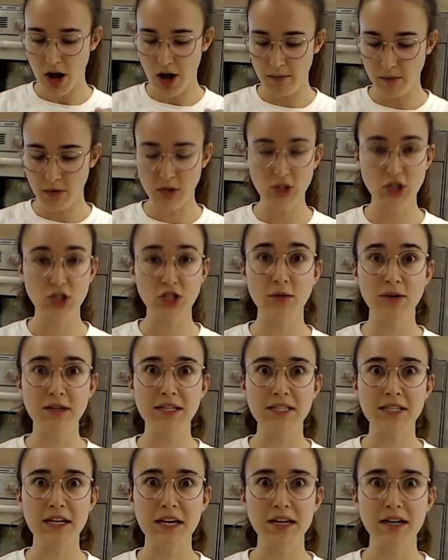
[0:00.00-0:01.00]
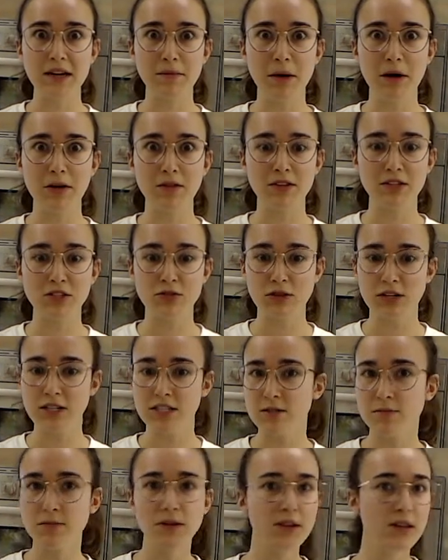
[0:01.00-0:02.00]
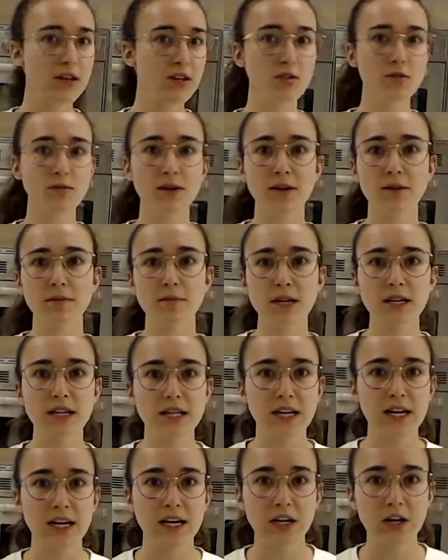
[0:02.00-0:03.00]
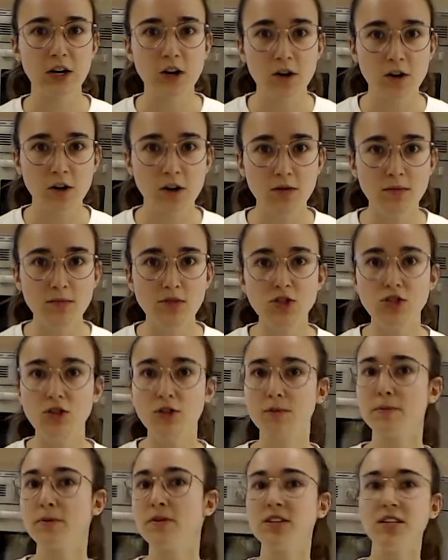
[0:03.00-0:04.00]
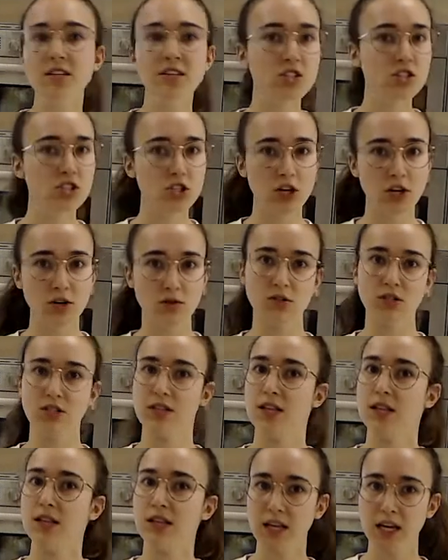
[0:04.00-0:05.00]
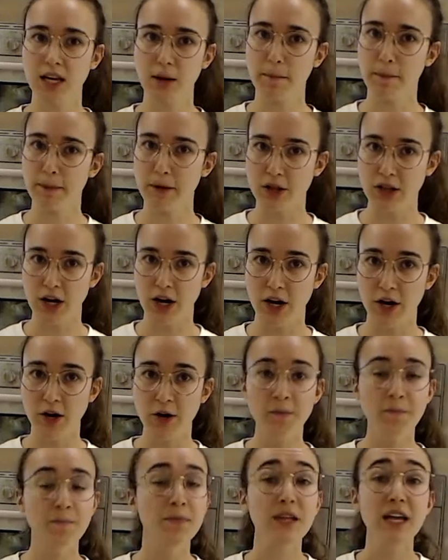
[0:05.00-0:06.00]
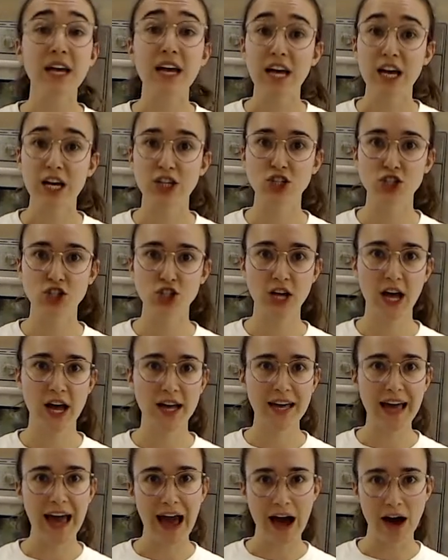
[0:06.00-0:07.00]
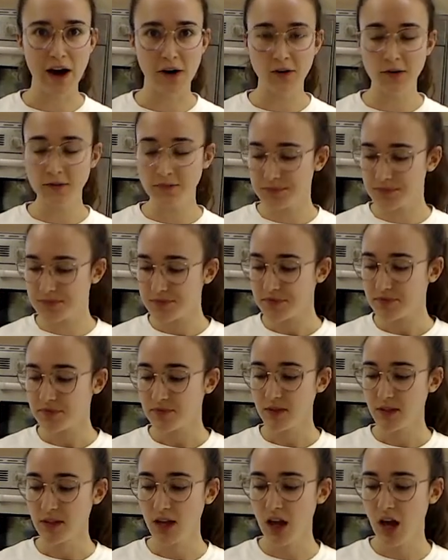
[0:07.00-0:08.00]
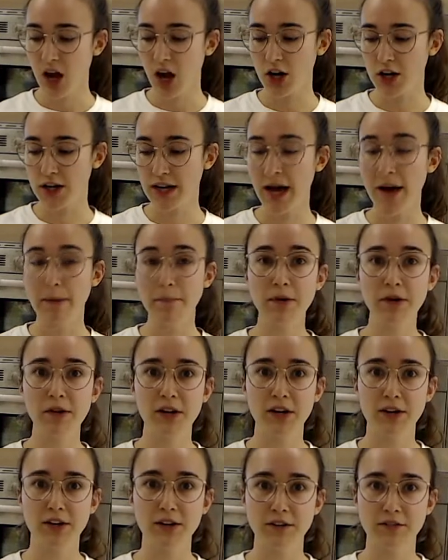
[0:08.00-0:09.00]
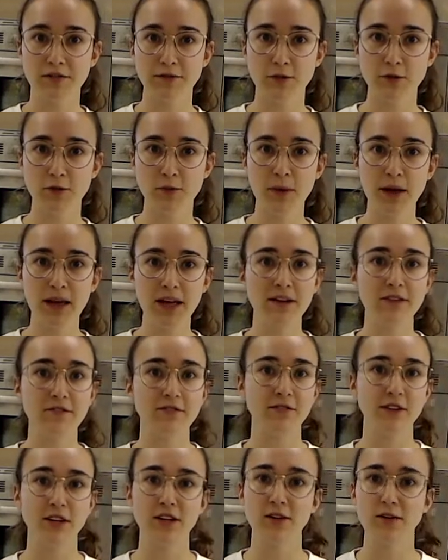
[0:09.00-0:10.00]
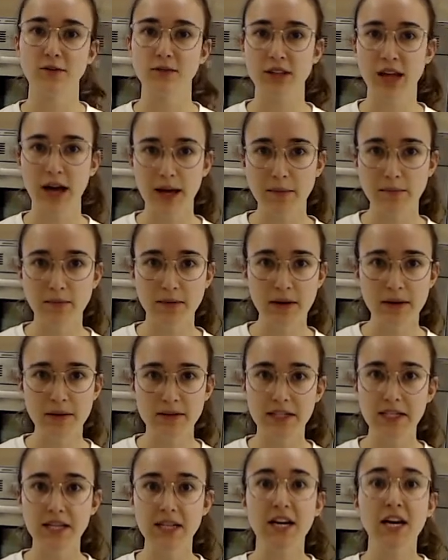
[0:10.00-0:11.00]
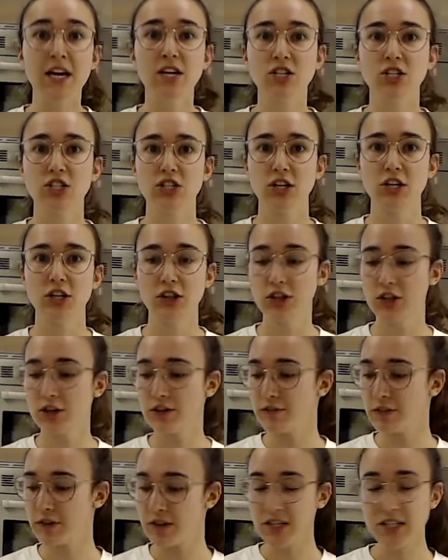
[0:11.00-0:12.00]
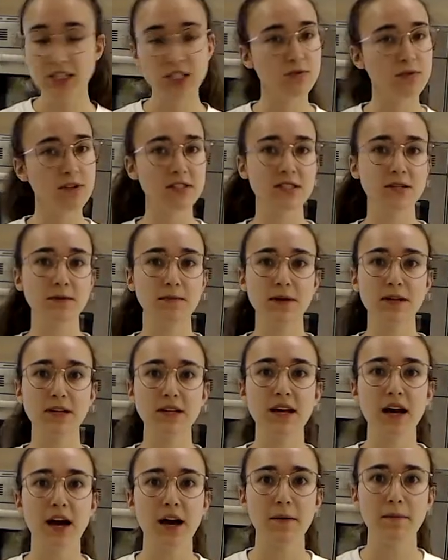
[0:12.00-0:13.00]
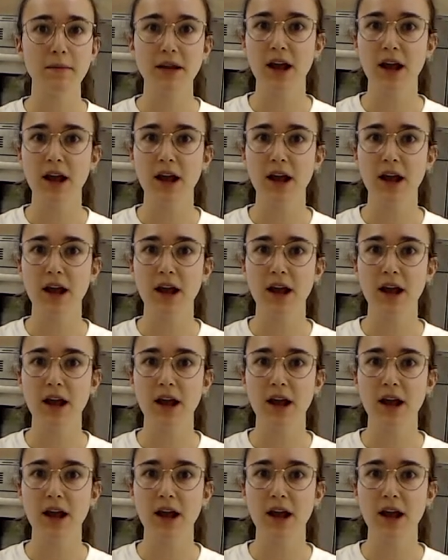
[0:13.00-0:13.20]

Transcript: were so excited about this recipe that you want to make it at home. So please go to the link below and check out our Capital Area Food Bank video library to look for this recipe and